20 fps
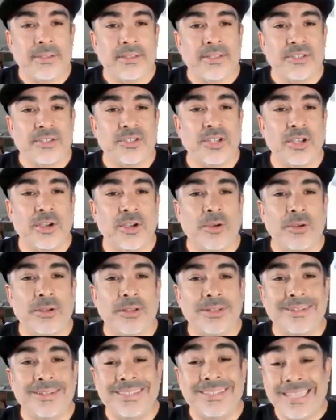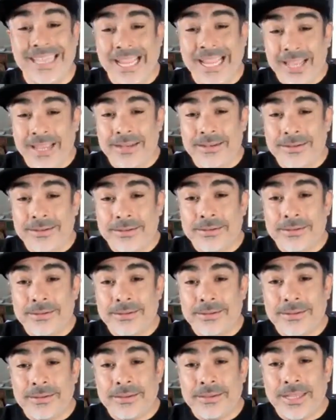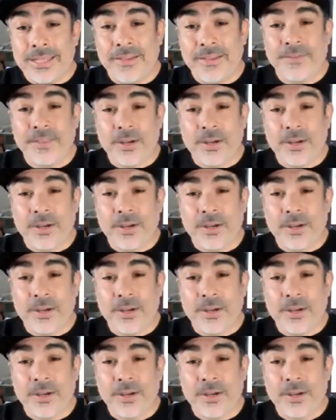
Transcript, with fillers: So Dan, if